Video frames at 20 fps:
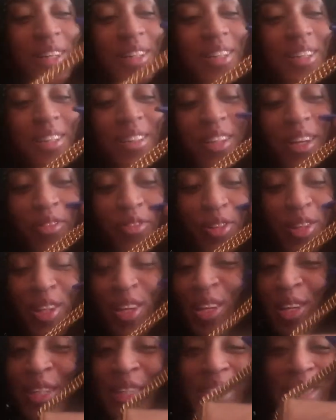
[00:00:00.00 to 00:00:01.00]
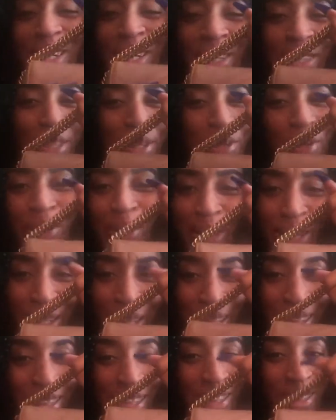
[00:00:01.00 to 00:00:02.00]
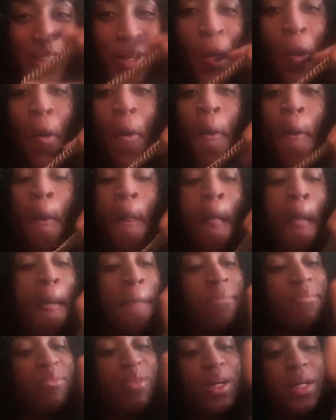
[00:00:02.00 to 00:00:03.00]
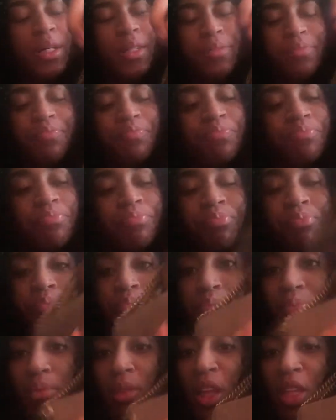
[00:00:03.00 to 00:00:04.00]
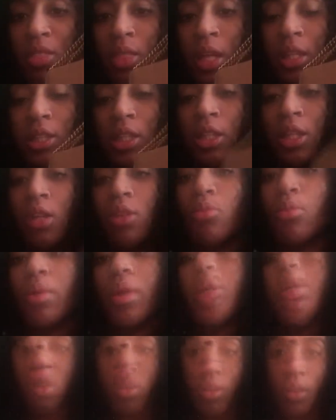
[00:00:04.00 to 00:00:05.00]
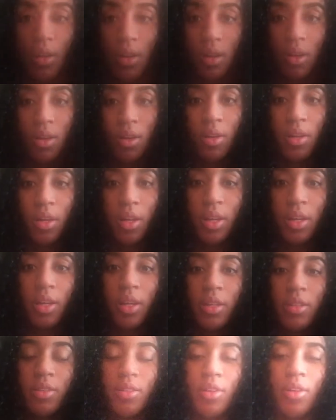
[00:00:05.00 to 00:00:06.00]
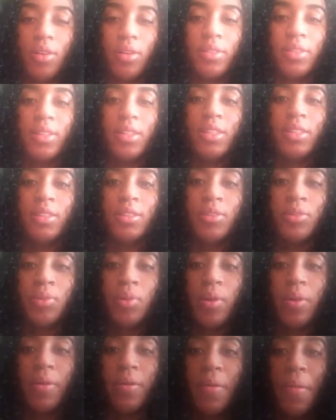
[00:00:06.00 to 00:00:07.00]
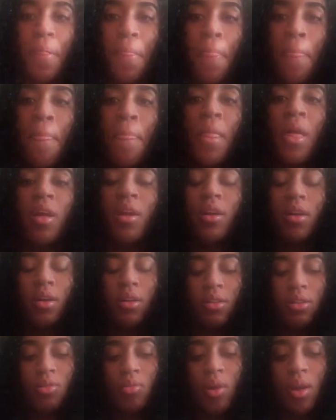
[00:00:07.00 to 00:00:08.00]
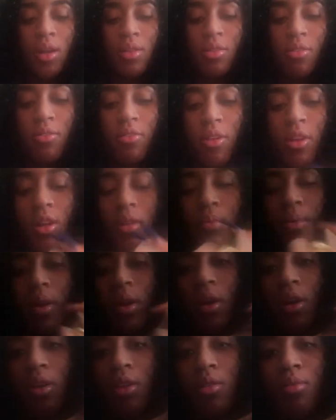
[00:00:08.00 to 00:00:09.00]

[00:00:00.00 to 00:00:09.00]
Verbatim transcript: this. I feel like it's look good like this, but that's another way. Okay, so to wear the fanny pack, you